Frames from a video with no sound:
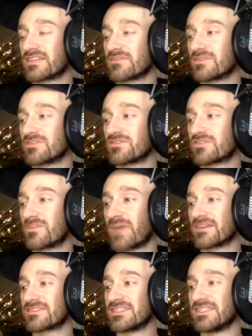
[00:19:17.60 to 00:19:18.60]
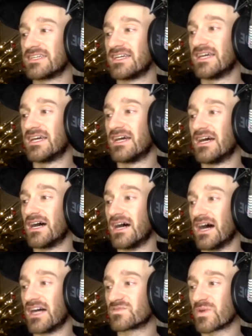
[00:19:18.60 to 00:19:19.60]
and research capacity,
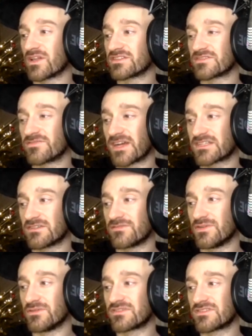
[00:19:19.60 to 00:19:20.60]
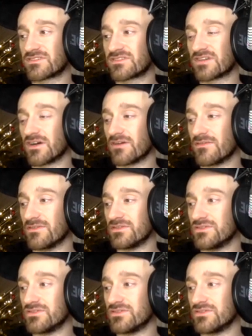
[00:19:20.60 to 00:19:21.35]
as well as effective uses of